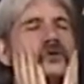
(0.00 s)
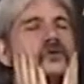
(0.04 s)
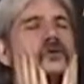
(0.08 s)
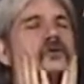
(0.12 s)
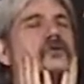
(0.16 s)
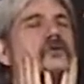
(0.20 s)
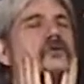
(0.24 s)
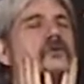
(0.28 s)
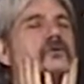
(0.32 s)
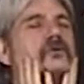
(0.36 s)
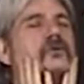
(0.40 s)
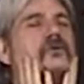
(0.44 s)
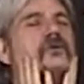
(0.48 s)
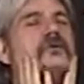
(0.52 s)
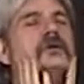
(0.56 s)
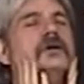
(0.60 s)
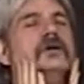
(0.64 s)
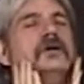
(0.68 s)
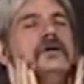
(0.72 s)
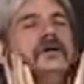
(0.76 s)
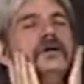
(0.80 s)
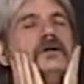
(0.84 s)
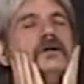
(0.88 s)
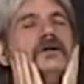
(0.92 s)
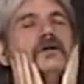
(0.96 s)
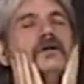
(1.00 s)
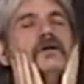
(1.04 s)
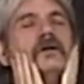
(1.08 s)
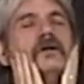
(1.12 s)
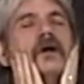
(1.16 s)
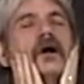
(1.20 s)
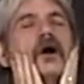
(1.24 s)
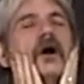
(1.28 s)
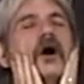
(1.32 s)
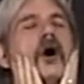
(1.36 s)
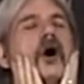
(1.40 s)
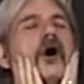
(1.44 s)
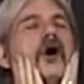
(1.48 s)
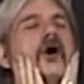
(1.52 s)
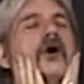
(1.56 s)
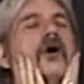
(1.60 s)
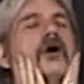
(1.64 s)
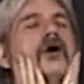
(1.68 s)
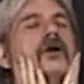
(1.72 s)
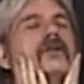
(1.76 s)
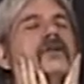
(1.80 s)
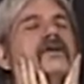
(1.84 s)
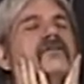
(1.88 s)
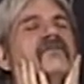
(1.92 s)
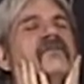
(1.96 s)
to
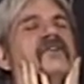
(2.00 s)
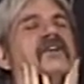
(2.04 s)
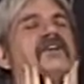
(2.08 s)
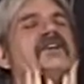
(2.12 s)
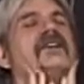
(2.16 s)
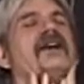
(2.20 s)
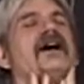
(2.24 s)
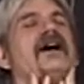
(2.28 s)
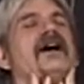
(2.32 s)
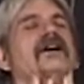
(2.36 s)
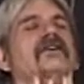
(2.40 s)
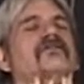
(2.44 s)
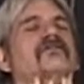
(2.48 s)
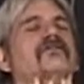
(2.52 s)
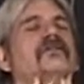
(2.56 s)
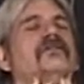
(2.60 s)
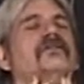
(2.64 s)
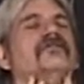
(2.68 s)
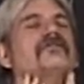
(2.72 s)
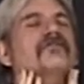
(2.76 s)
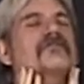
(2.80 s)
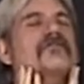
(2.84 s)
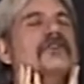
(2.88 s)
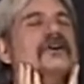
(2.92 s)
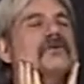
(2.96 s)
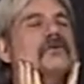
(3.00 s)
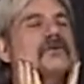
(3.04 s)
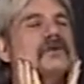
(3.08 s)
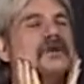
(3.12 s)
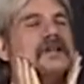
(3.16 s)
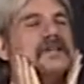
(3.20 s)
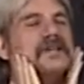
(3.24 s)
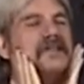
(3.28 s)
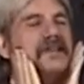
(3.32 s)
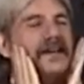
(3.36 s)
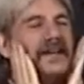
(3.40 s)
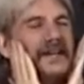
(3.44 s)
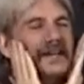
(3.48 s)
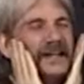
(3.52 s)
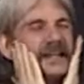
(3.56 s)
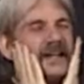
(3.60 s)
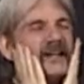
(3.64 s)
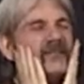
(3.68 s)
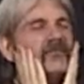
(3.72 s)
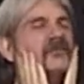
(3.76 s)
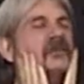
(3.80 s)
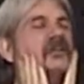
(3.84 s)
all of the doctrines that we think,